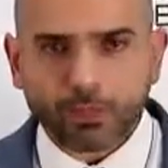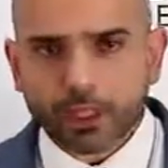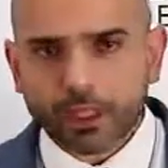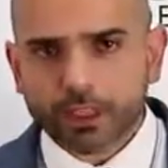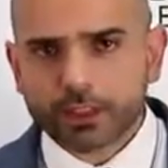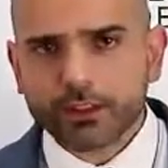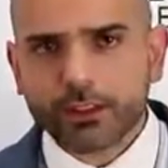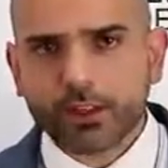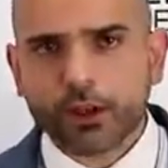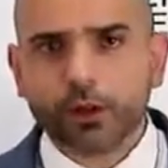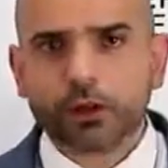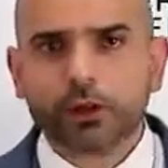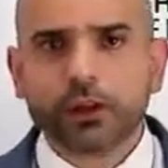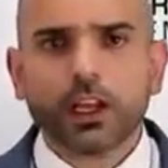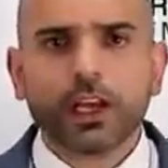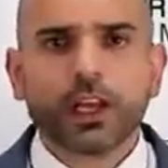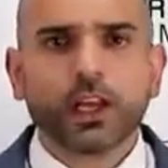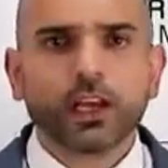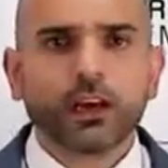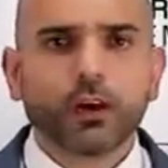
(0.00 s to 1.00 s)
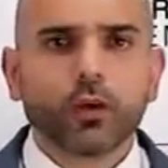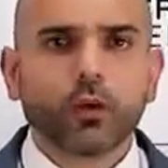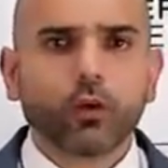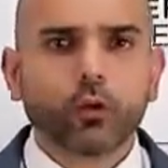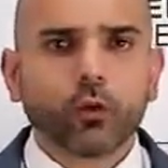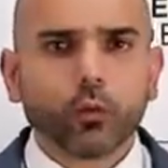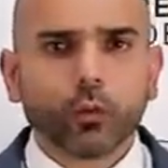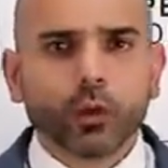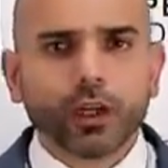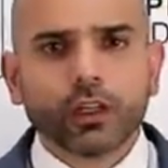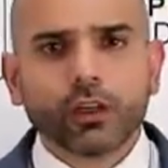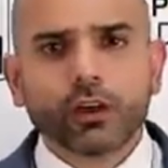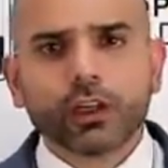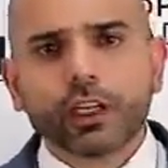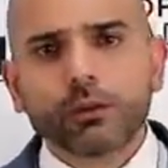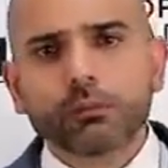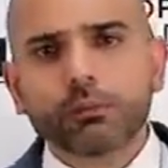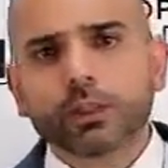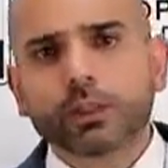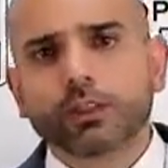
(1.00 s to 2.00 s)
So we're
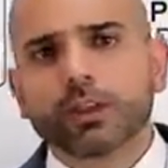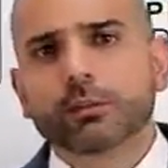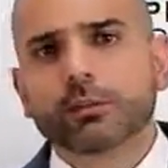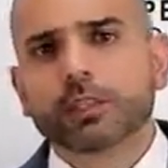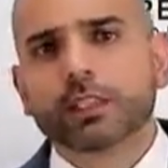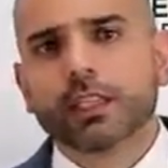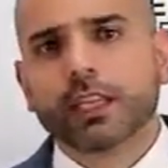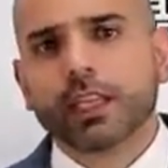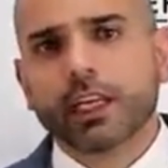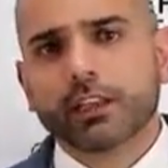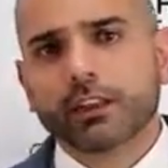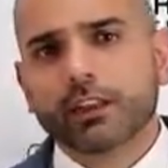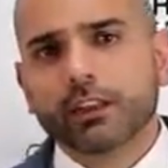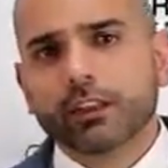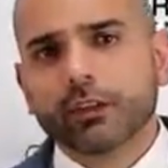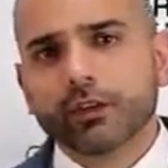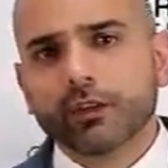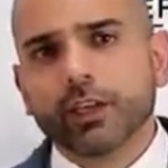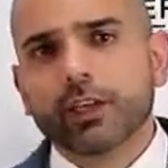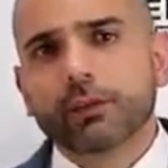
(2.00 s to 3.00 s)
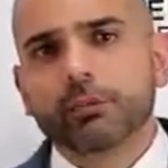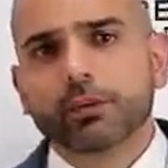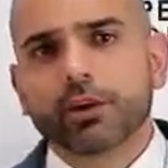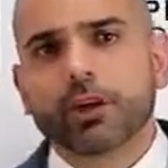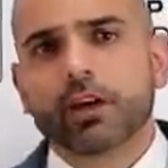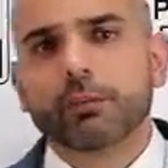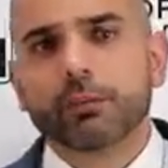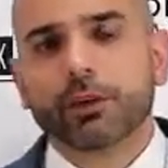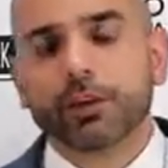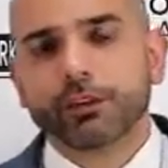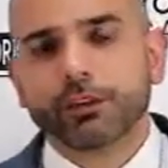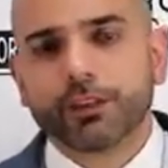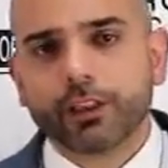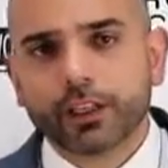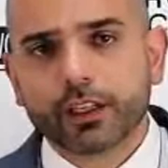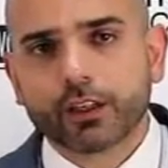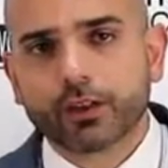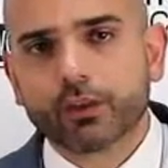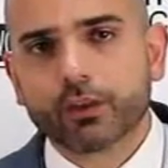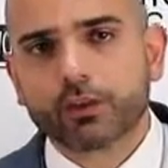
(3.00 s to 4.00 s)
looking predominantly at three primary
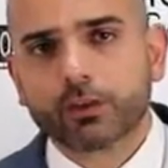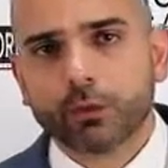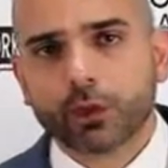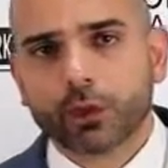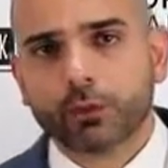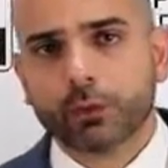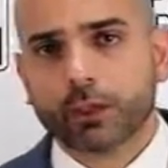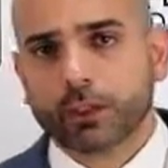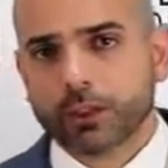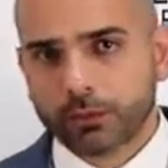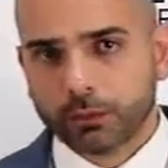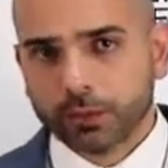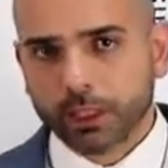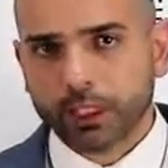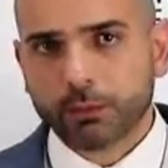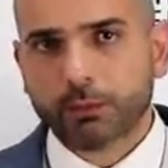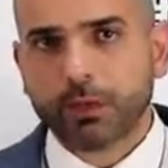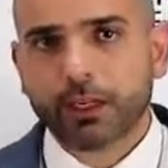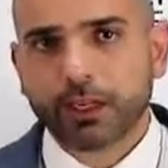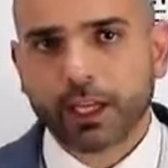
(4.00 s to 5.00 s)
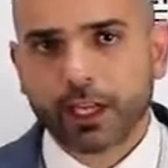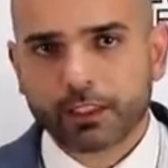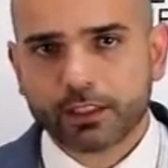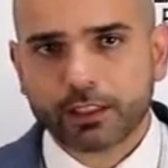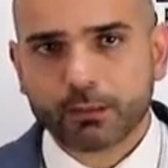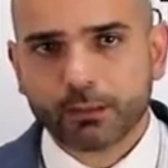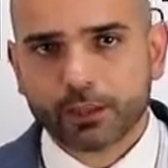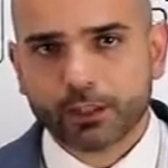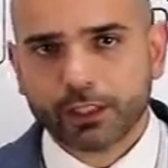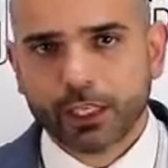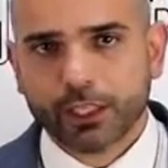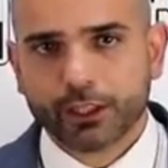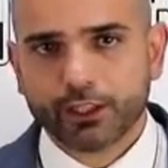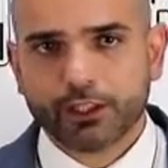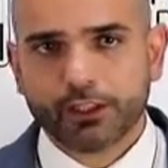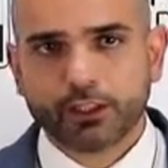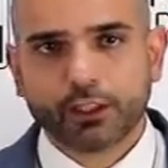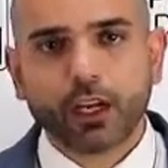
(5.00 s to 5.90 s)
vehicles when we speak about asset protection.